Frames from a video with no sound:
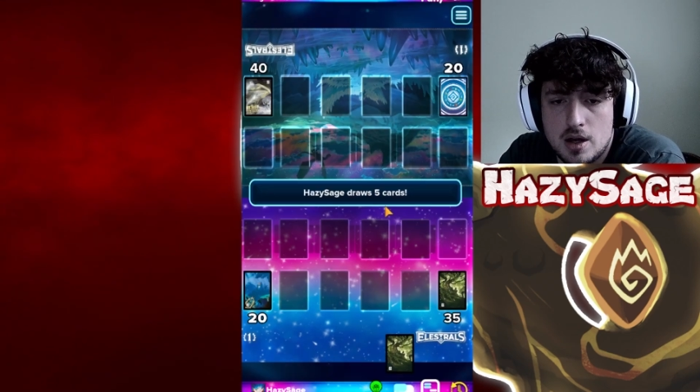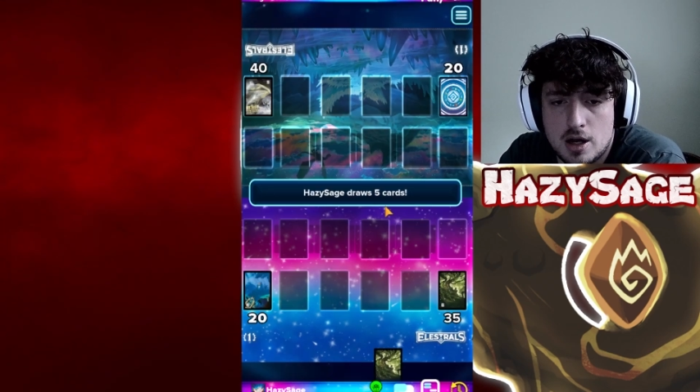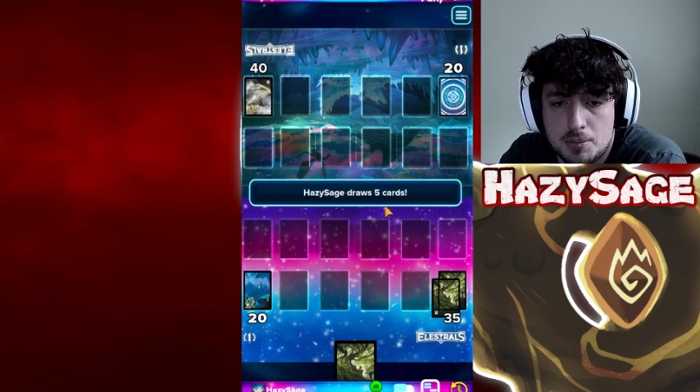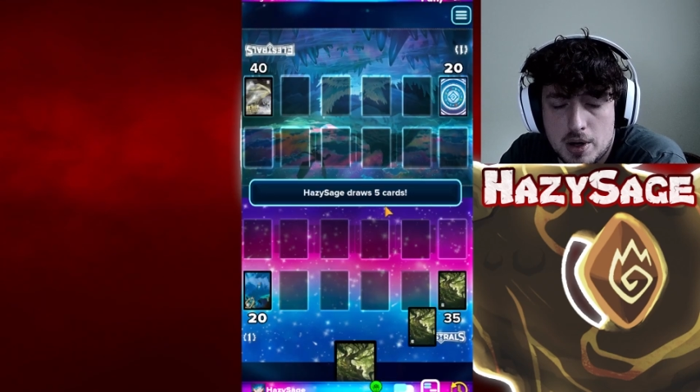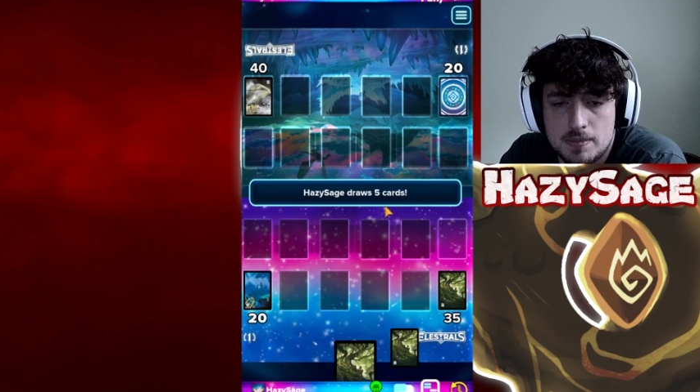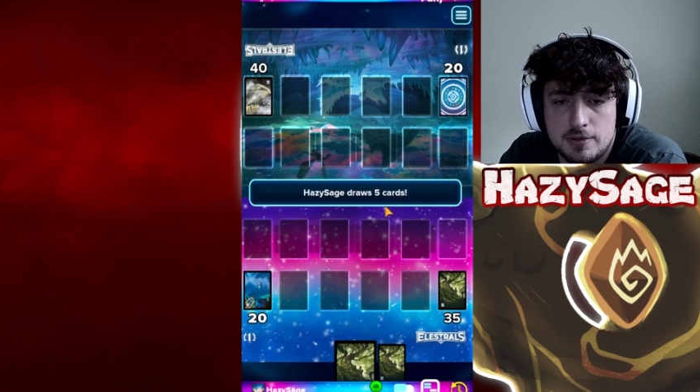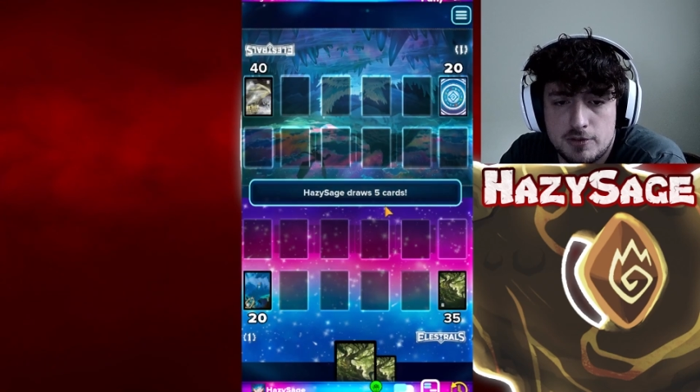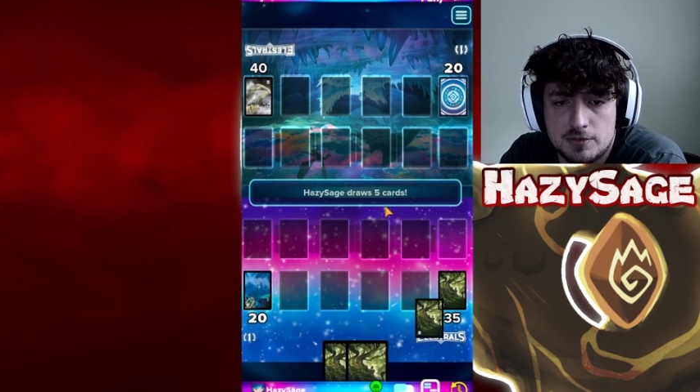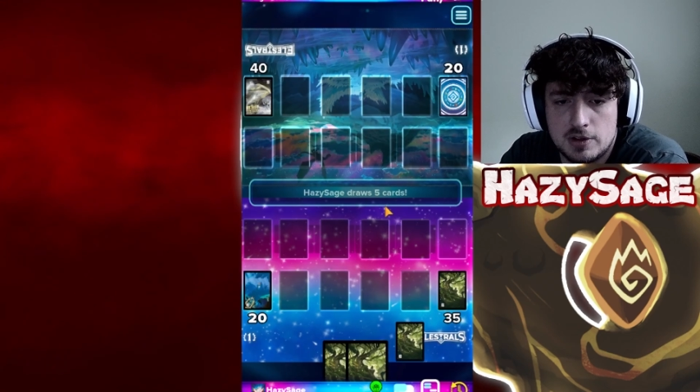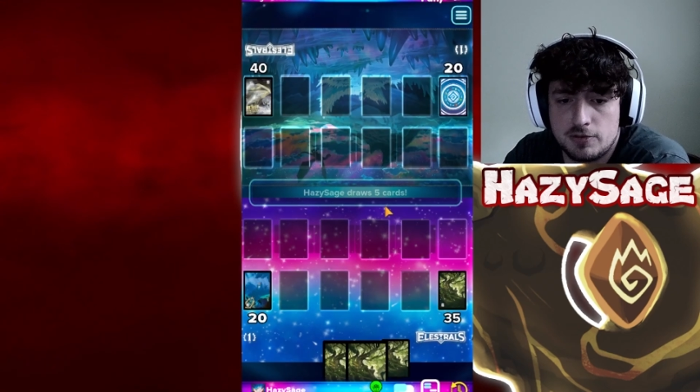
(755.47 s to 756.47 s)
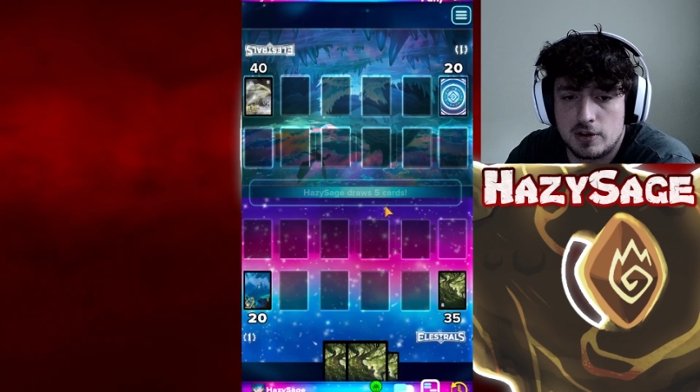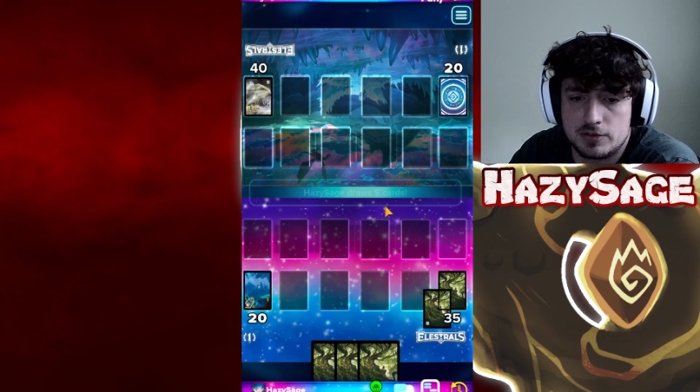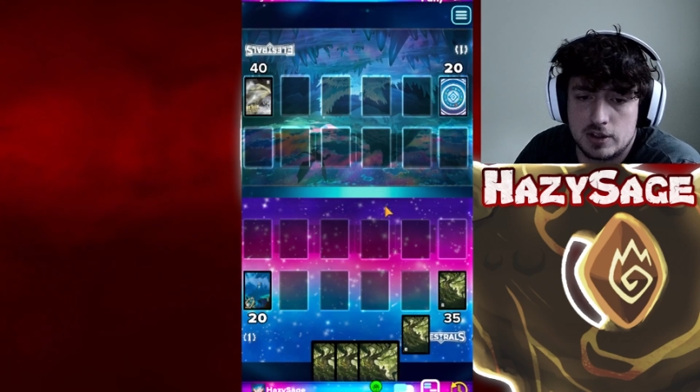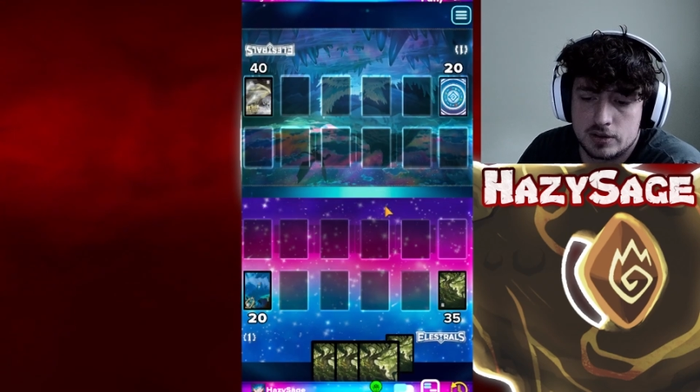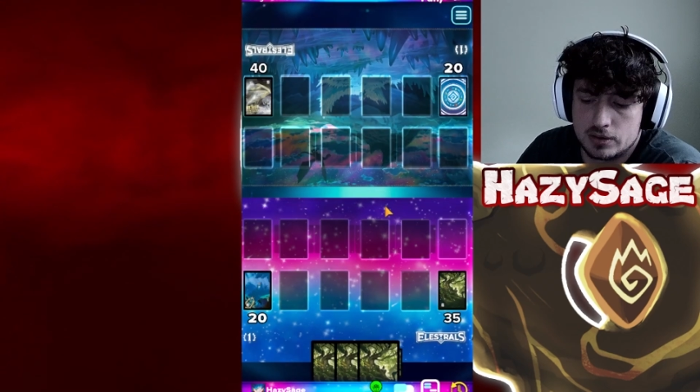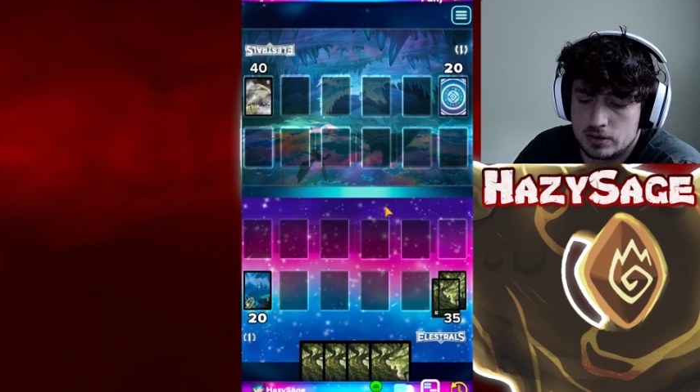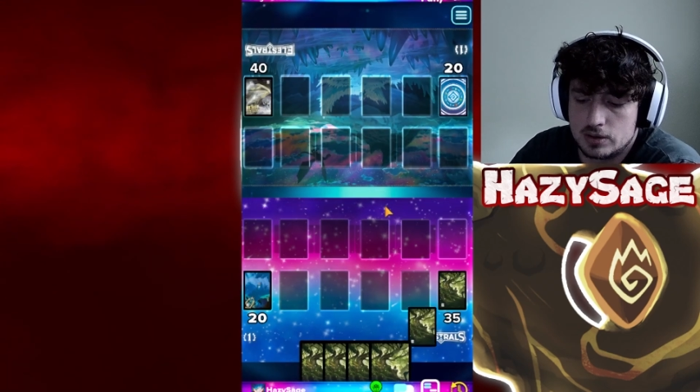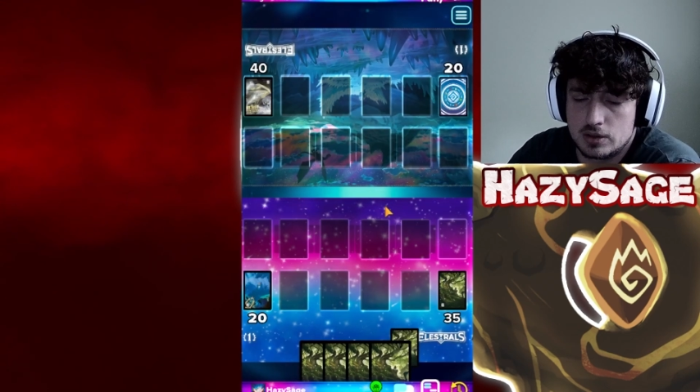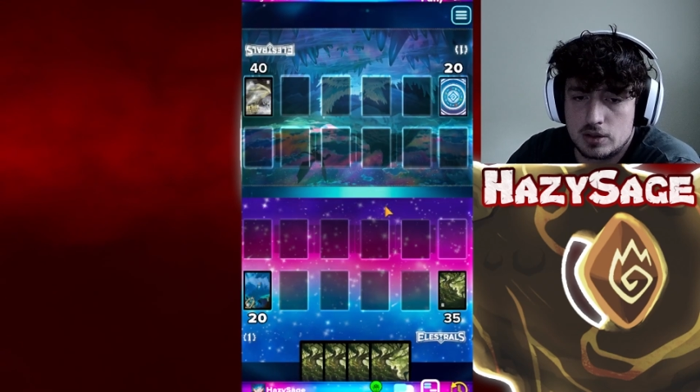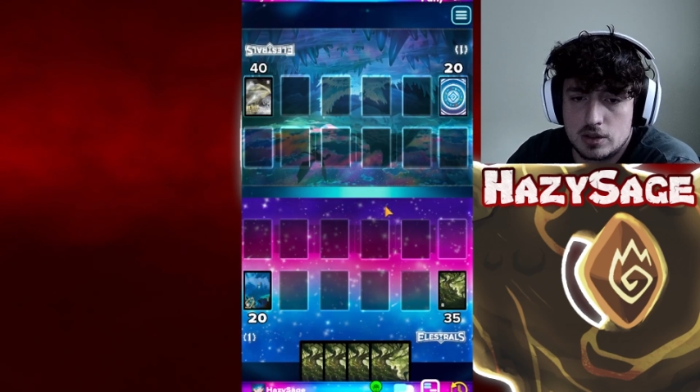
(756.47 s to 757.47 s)
Probably 50-50.
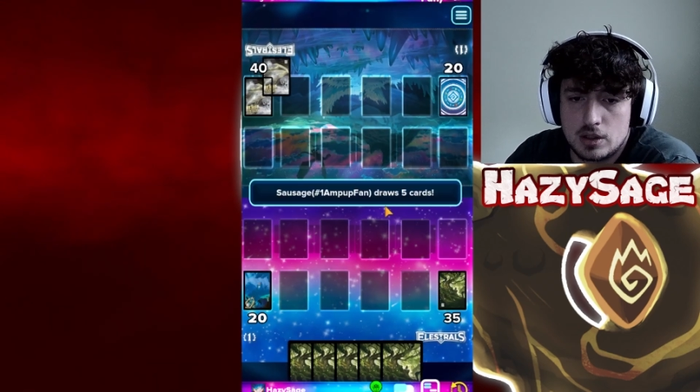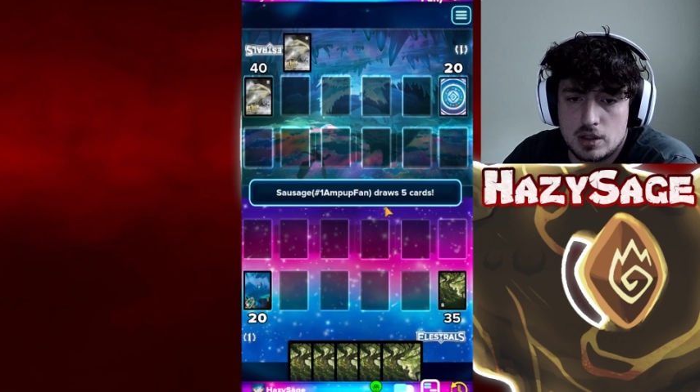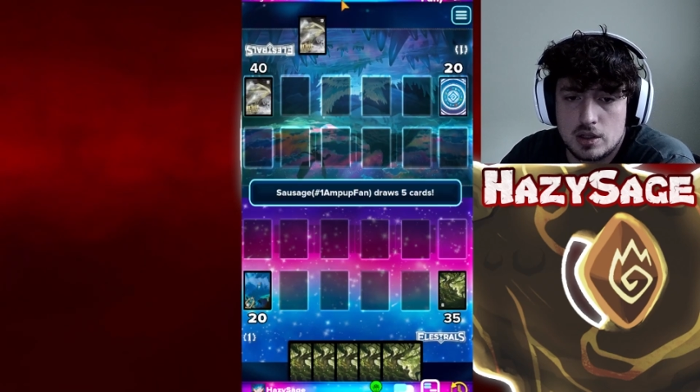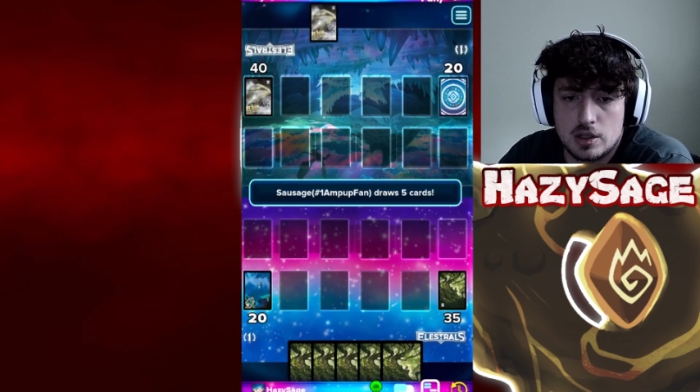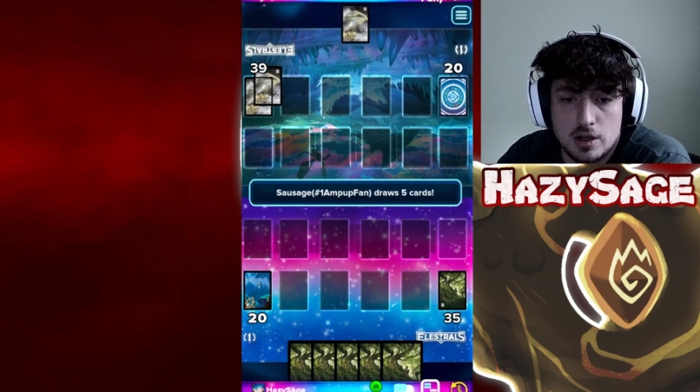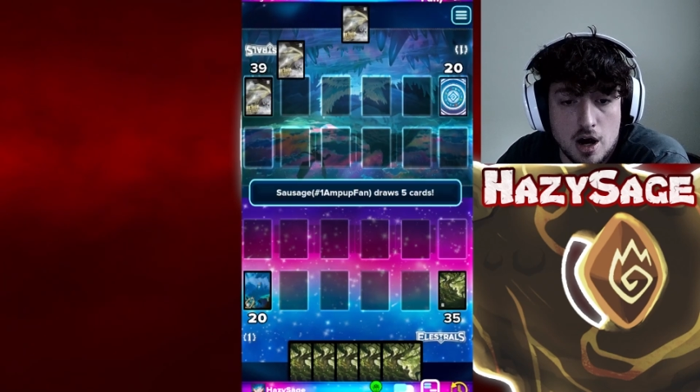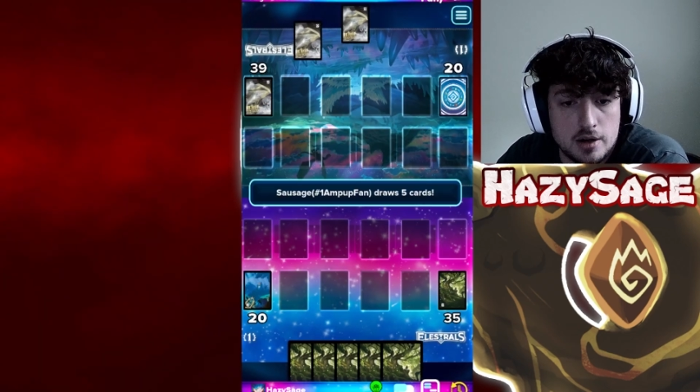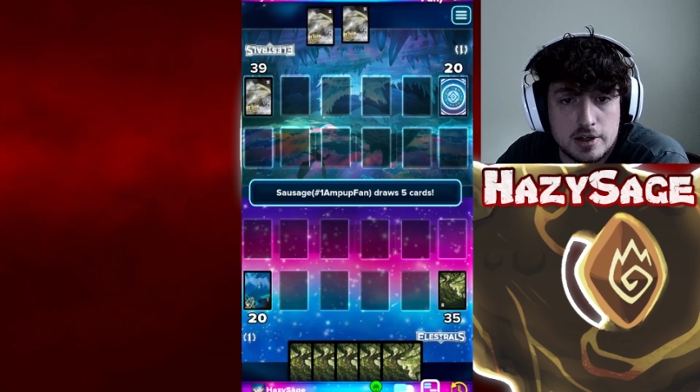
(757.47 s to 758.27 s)
Alright,